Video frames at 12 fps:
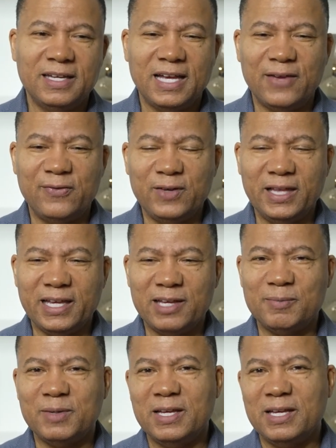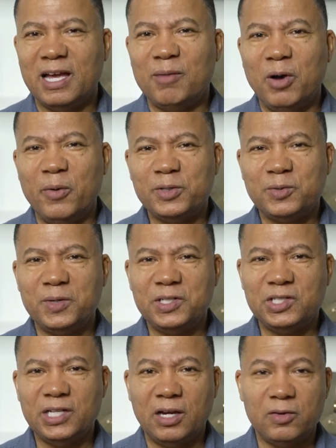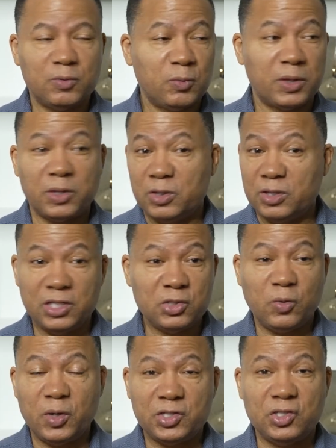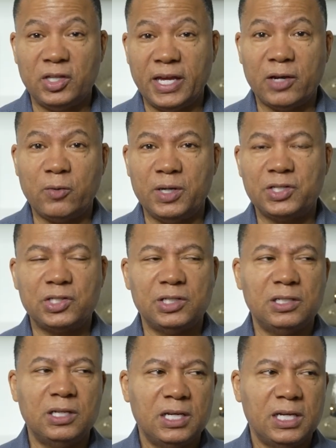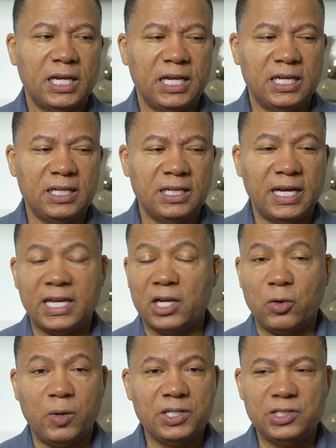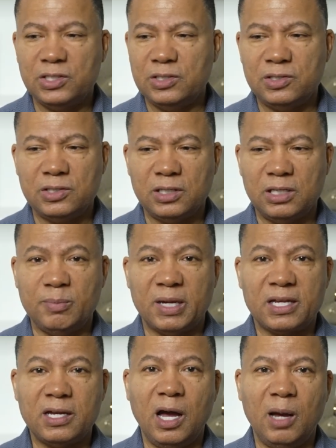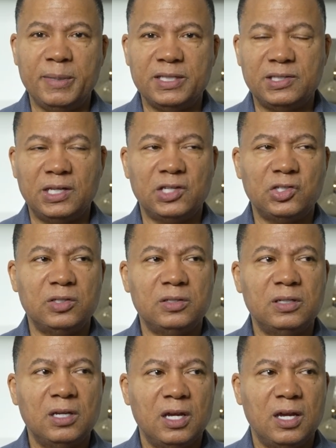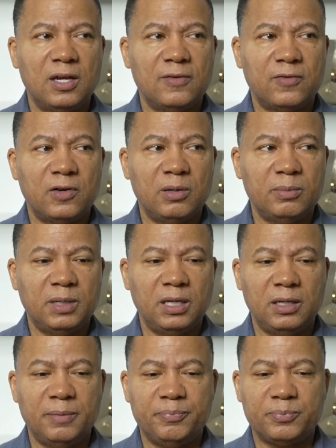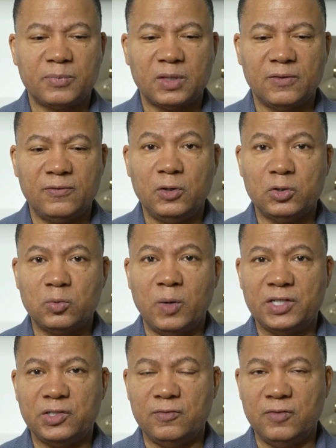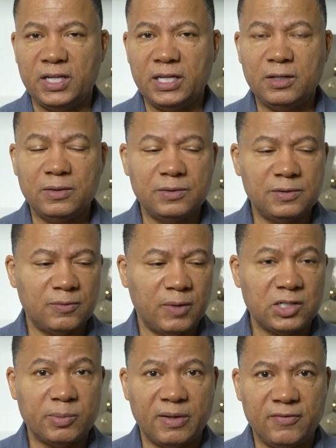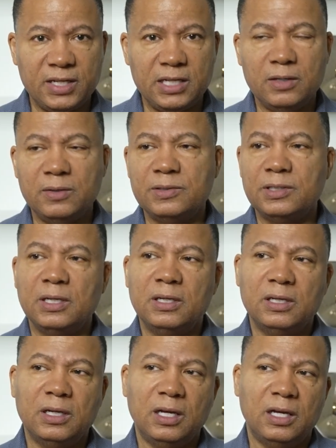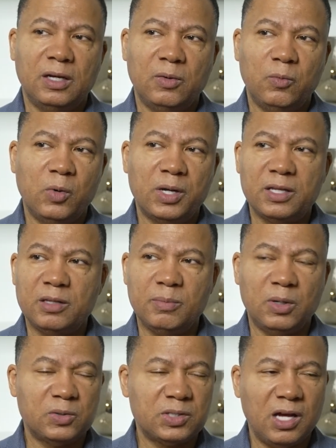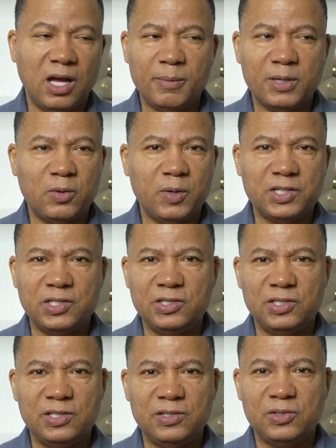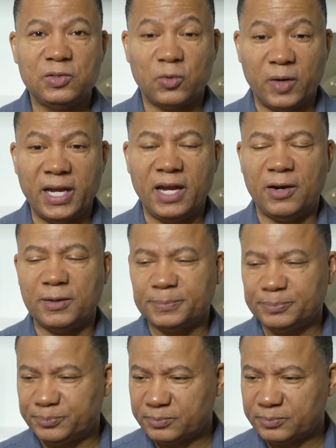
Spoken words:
feel like I'm always reaching out with this question, that question, and I get questions in my comment section from folks watching my videos. One of the most common questions is gray hair.